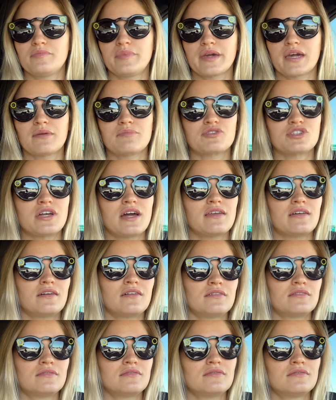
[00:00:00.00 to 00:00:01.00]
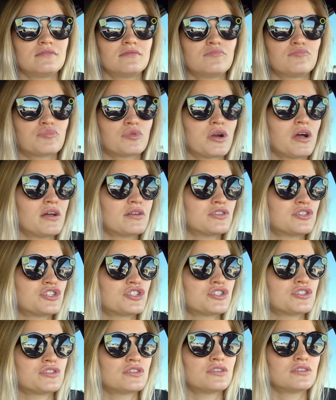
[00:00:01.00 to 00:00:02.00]
pick up Jenna,
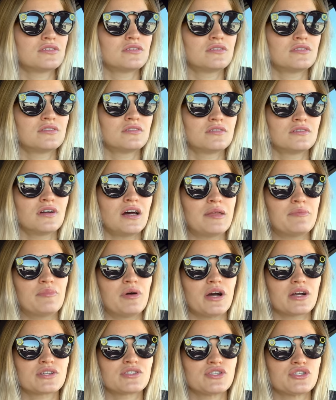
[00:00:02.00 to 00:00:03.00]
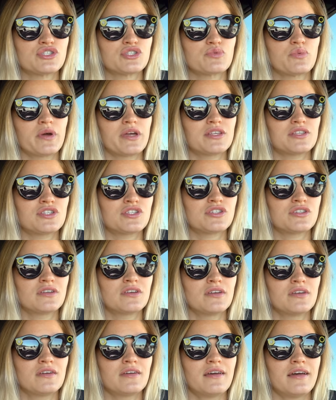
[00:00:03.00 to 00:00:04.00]
brunch, unbox the Switch,
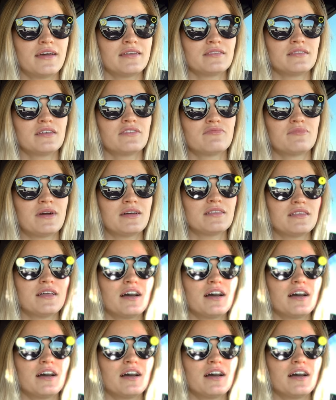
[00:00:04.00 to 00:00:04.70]
and live my